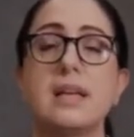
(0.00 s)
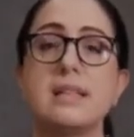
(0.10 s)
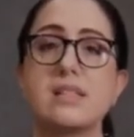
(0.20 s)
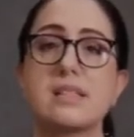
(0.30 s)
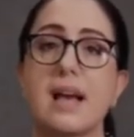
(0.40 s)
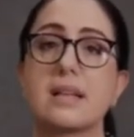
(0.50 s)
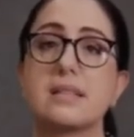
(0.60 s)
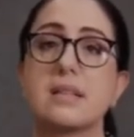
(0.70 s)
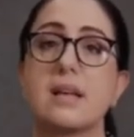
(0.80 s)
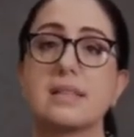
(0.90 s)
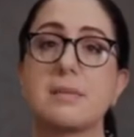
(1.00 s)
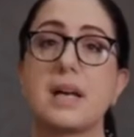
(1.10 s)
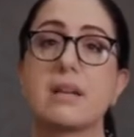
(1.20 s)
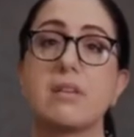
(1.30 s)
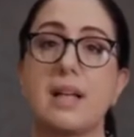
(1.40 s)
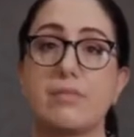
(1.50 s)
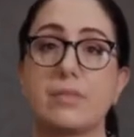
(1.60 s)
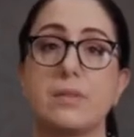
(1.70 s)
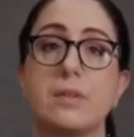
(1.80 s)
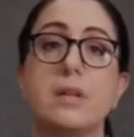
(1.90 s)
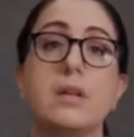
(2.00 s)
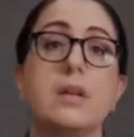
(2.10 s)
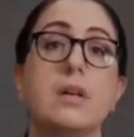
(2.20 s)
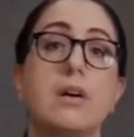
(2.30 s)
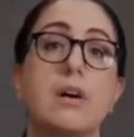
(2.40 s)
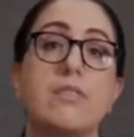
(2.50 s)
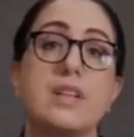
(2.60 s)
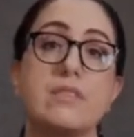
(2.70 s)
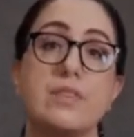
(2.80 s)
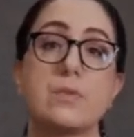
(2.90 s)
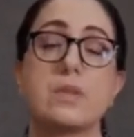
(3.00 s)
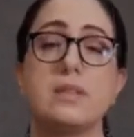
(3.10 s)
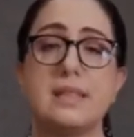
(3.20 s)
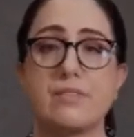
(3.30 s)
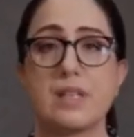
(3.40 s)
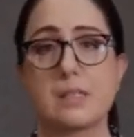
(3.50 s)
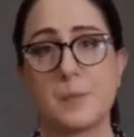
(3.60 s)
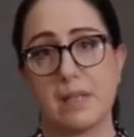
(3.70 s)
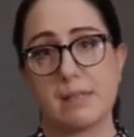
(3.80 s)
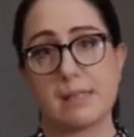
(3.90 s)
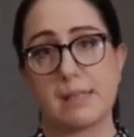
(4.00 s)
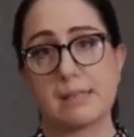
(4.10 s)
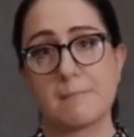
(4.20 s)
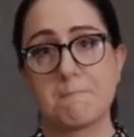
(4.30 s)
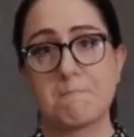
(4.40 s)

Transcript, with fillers: intersect at a micro level of individual lived experiences.